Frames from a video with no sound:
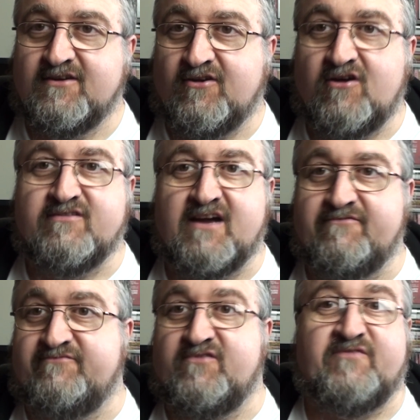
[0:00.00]
or
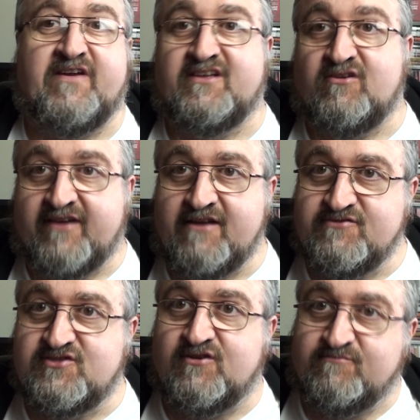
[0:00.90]
have very little
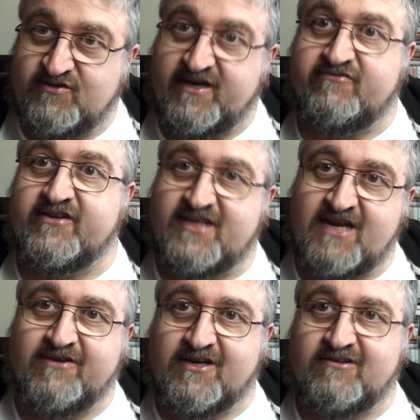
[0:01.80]
out, so I'm doing a
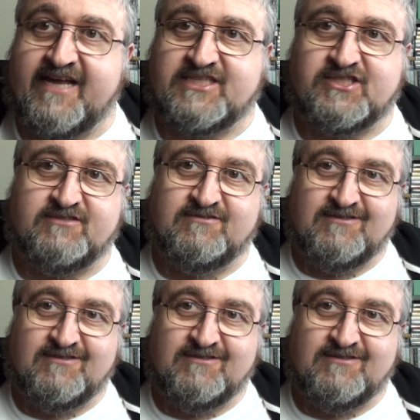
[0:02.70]
Criterion collection.